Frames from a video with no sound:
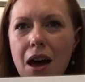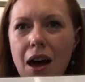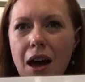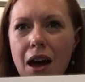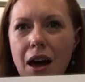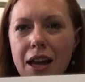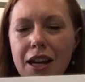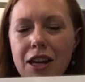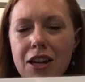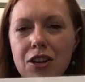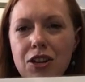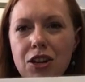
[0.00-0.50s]

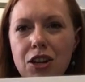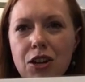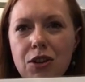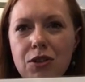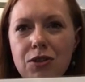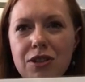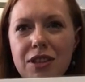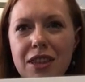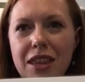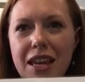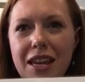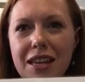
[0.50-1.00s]
I can
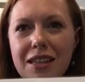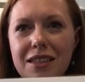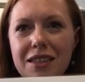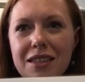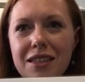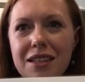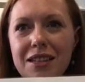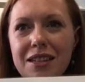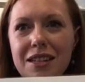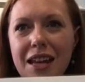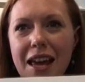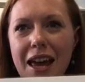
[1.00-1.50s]
use
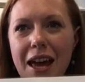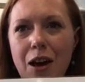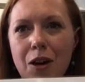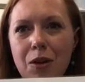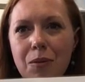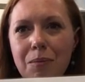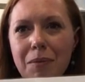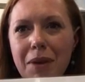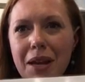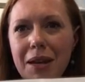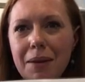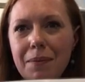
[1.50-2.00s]
this to
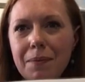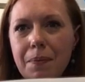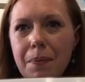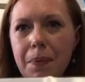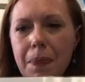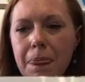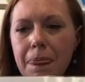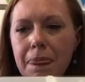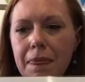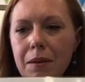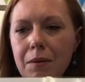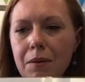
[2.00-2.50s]
help me.
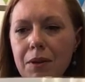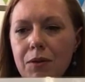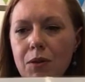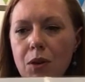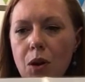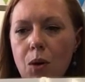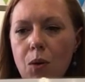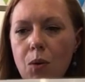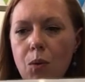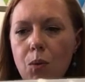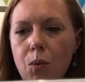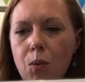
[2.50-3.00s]
We've
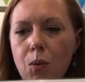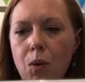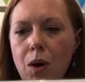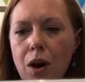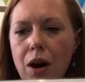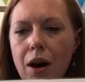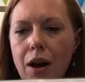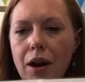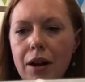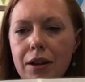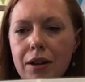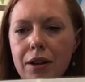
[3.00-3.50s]
got
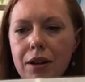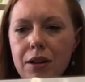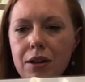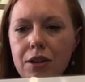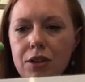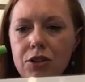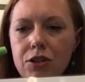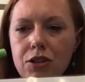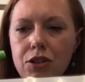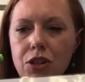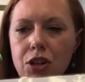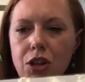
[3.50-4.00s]
1,
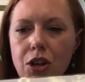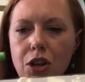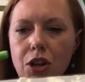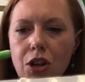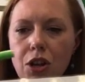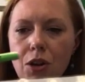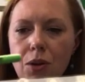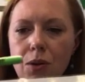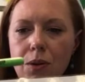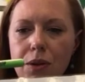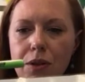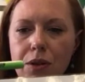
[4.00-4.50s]

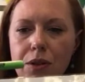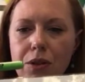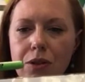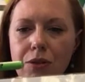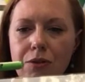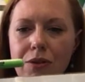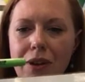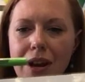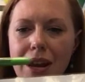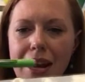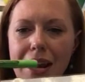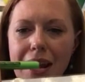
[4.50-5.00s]
2,
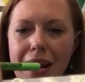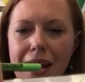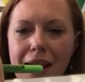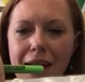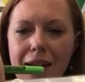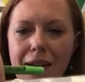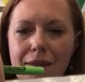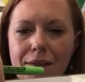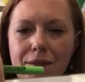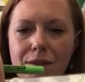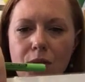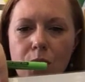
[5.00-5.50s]
3,
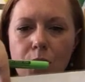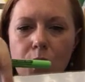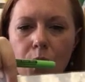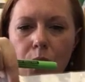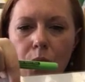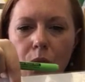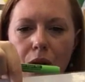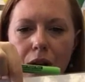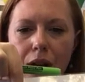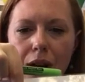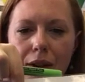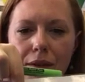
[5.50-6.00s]

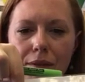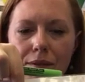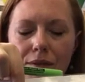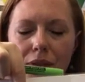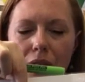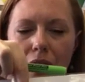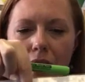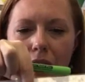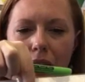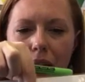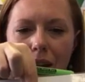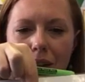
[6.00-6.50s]
4,
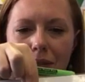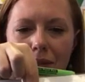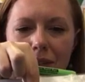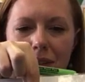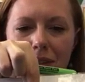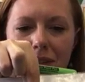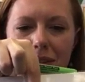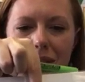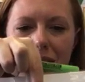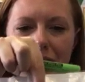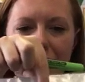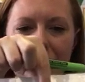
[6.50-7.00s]
5,
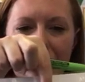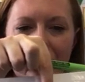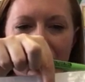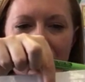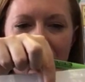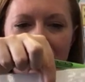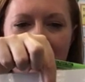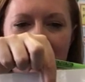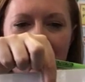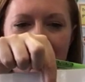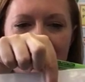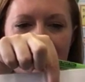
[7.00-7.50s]
6,
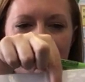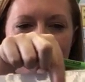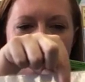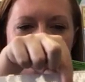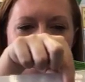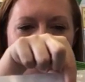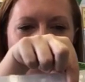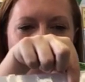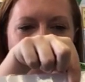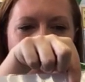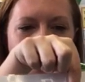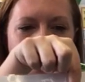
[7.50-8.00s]

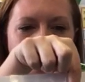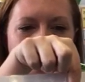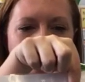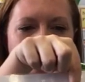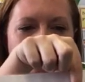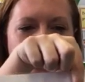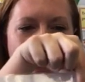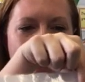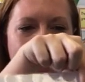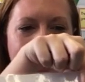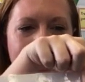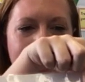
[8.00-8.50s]
7,
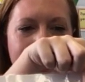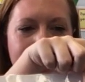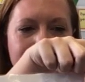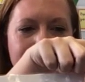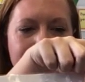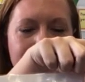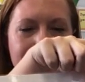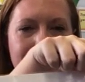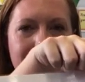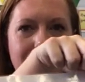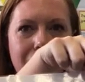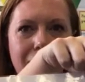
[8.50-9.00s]
8,
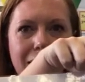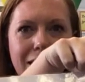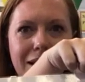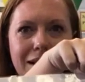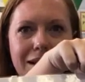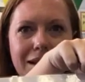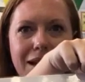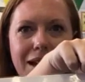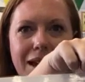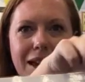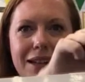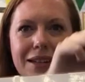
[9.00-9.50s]

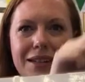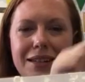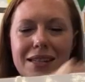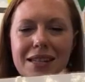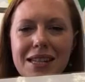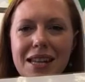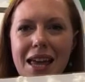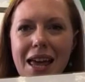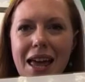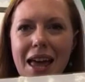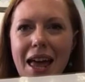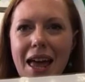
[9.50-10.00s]
9,
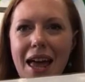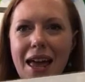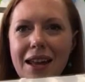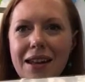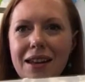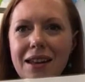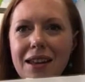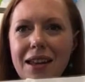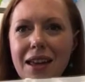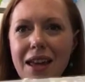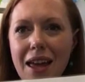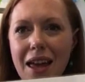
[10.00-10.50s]
and
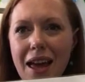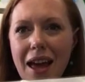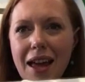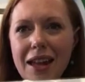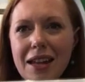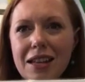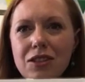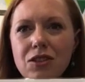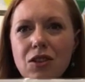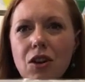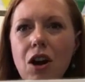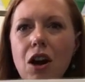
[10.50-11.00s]
10. And
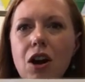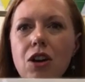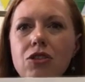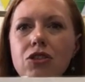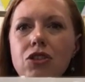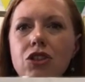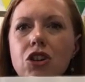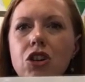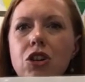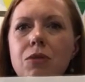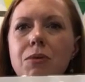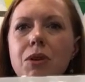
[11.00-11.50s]
it's got our
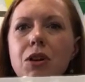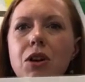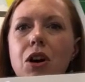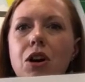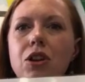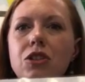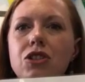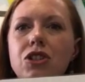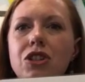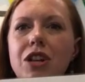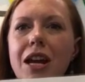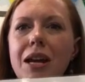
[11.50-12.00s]

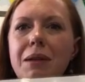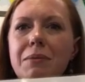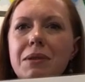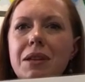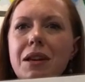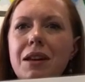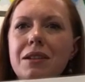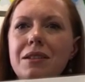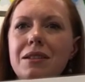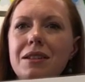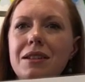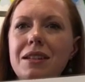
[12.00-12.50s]
numicon shapes
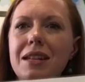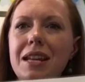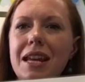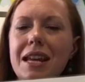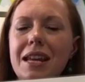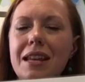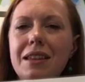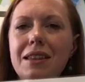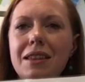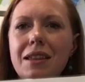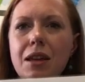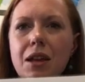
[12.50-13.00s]

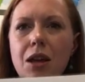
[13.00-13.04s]
underneath.